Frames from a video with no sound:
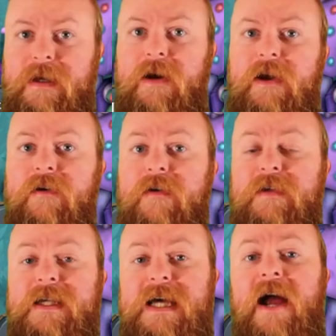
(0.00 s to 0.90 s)
it'll get rid of
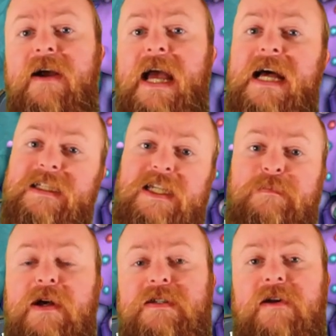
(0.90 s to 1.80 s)
the entire cast and
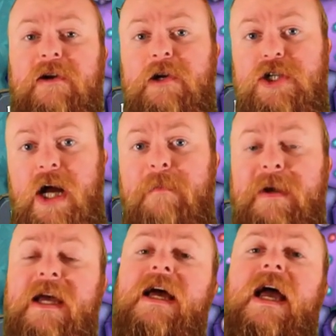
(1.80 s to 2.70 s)
spells that are in your shop,
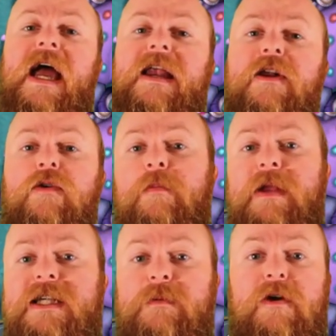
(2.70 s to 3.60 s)
and it'll
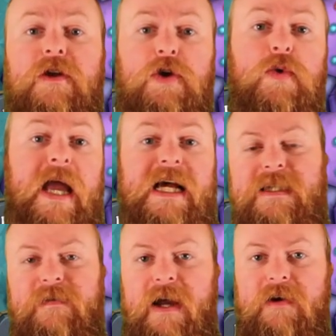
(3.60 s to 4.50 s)
replace them with a new cast
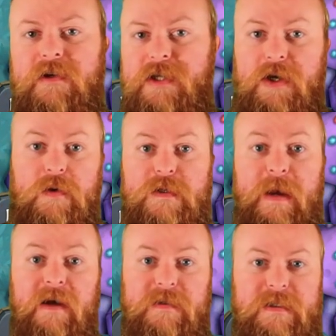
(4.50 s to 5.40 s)
of characters and new
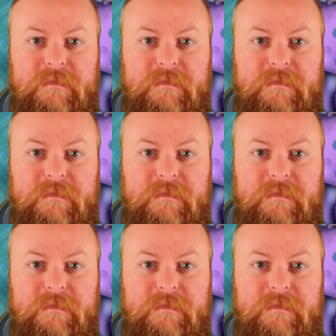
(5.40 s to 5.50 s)
spells.